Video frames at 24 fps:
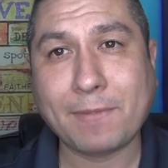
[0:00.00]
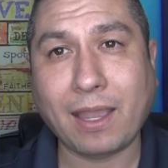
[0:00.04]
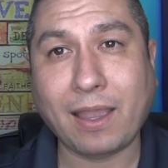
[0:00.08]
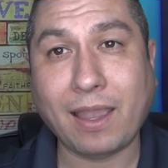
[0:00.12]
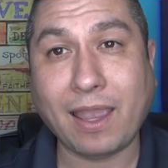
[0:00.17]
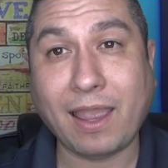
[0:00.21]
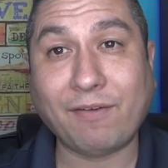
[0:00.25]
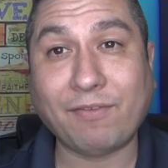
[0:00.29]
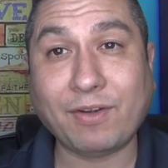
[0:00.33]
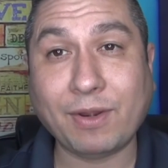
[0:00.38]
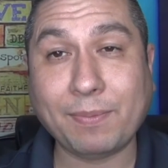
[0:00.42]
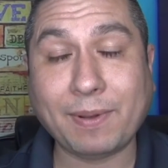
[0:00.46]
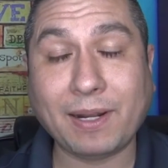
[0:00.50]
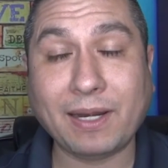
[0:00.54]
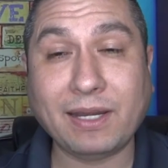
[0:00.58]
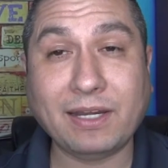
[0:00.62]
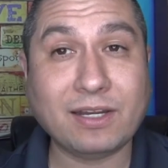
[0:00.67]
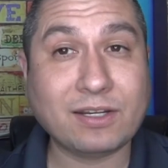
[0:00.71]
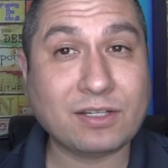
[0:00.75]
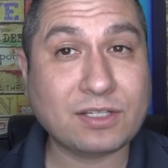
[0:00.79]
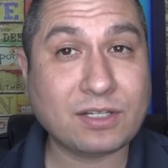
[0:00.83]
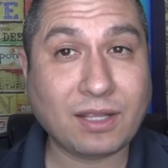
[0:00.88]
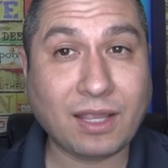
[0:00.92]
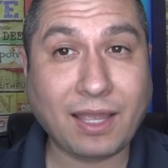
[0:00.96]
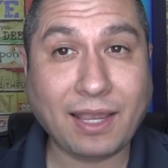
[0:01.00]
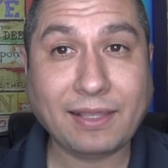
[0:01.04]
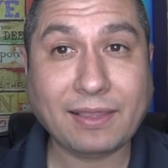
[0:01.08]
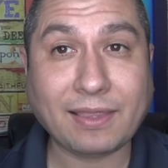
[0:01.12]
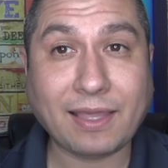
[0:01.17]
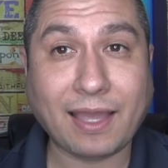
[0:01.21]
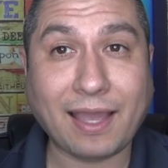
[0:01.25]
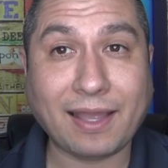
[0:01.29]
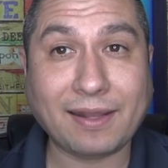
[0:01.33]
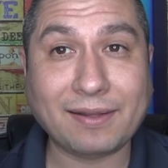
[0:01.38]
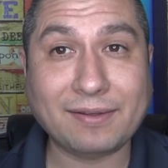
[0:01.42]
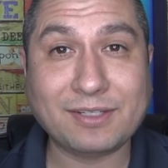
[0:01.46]
everybody doesn't like
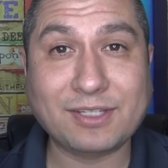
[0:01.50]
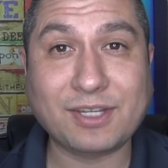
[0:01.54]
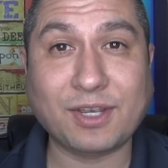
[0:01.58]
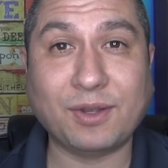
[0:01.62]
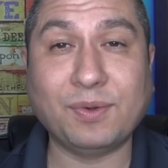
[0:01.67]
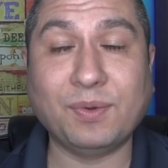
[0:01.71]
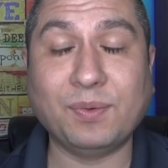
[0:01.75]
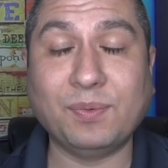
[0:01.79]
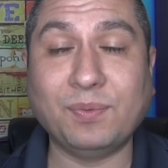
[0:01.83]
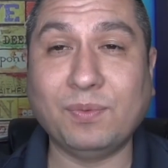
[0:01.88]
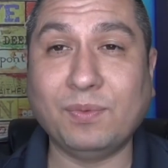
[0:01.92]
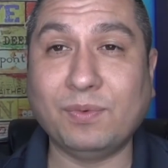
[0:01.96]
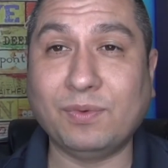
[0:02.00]
that. So